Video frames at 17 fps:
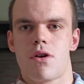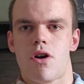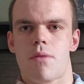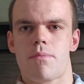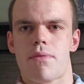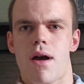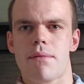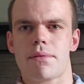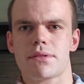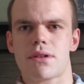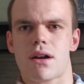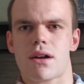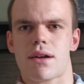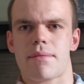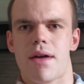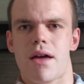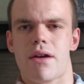I'll probably
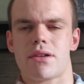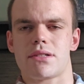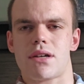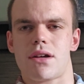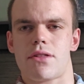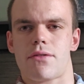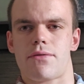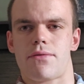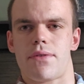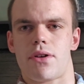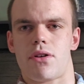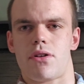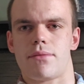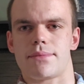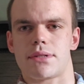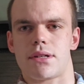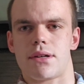talk about his other
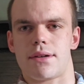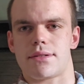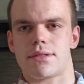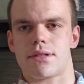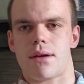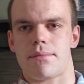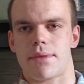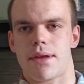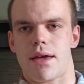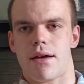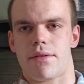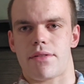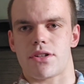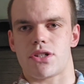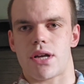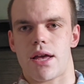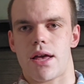films someday on
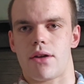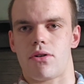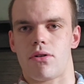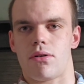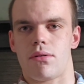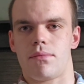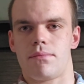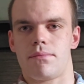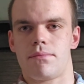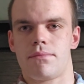the channel.